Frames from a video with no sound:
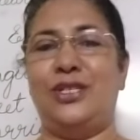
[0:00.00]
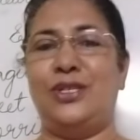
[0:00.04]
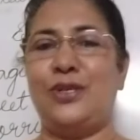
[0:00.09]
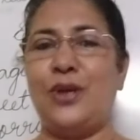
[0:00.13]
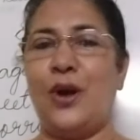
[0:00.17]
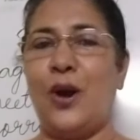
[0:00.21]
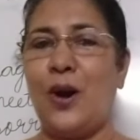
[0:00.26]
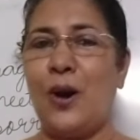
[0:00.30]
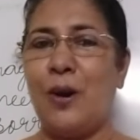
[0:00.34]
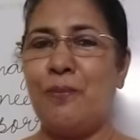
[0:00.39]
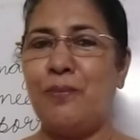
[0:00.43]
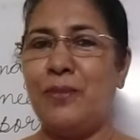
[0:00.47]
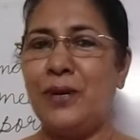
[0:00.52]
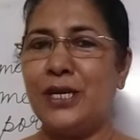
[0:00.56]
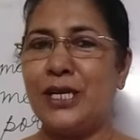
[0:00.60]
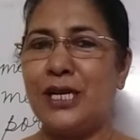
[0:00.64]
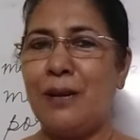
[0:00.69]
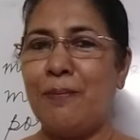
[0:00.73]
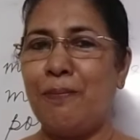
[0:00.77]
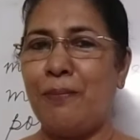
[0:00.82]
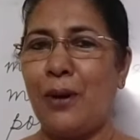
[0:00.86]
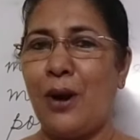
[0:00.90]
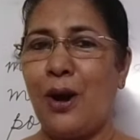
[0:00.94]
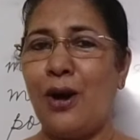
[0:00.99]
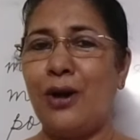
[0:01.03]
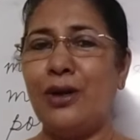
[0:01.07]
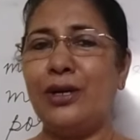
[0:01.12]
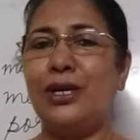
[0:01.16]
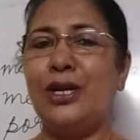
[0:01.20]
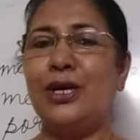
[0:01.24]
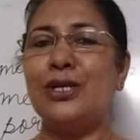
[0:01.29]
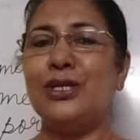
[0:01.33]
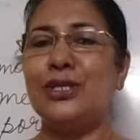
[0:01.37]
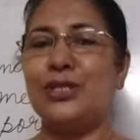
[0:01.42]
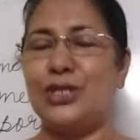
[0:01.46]
Stop, little pot,
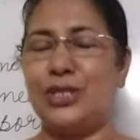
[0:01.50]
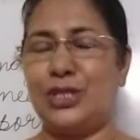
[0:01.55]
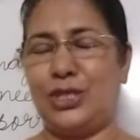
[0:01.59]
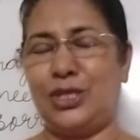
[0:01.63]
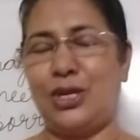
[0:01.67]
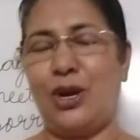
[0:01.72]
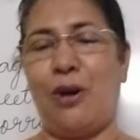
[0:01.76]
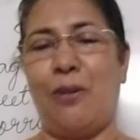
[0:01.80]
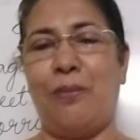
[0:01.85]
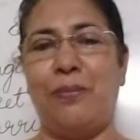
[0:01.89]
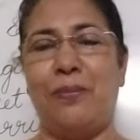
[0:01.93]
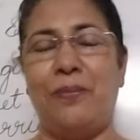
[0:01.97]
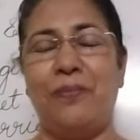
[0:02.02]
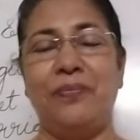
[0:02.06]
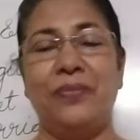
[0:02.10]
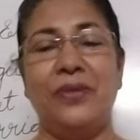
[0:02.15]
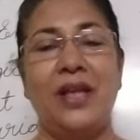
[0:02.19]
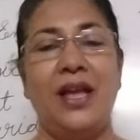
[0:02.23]
stop.